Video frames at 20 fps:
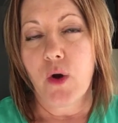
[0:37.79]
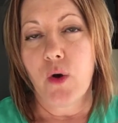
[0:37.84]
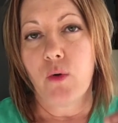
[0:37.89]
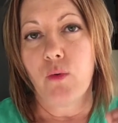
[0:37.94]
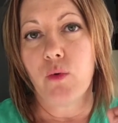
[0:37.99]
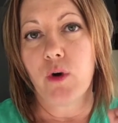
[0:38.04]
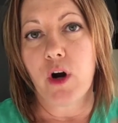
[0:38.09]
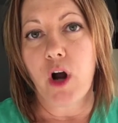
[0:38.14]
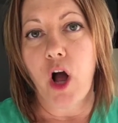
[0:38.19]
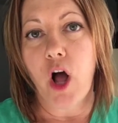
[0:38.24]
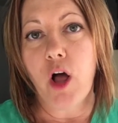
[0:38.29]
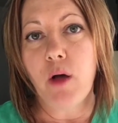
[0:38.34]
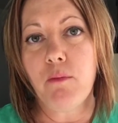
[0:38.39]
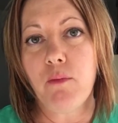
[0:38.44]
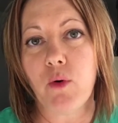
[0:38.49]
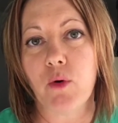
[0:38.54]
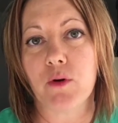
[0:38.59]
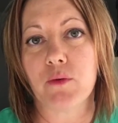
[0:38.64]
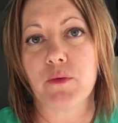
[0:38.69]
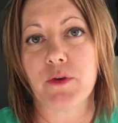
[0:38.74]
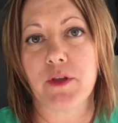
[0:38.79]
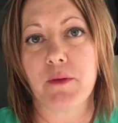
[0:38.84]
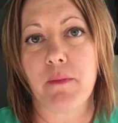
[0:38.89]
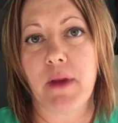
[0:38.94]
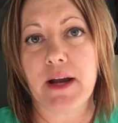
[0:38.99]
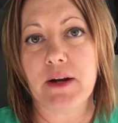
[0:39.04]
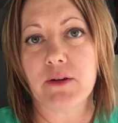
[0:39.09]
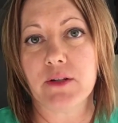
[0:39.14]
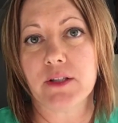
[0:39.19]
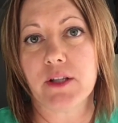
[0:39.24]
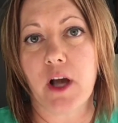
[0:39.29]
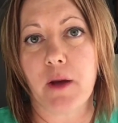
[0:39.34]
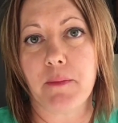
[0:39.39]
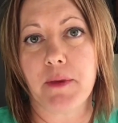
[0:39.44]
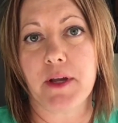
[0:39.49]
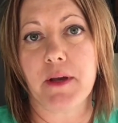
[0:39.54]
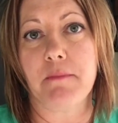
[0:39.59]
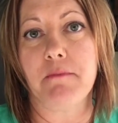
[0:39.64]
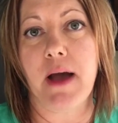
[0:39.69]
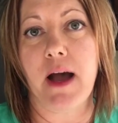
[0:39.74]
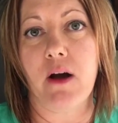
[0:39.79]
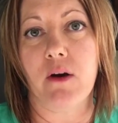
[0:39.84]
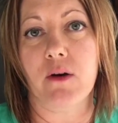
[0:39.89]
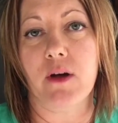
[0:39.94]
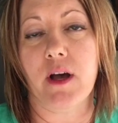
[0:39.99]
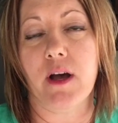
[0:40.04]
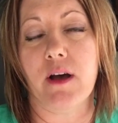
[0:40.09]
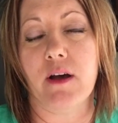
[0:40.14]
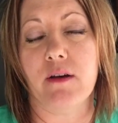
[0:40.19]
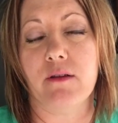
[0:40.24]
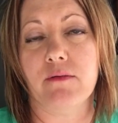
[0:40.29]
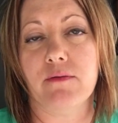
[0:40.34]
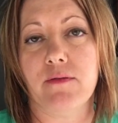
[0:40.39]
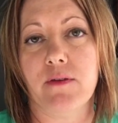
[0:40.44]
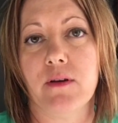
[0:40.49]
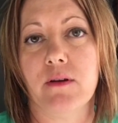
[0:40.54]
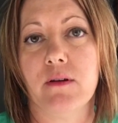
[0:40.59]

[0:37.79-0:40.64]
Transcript: We're all born with a microscopic amount of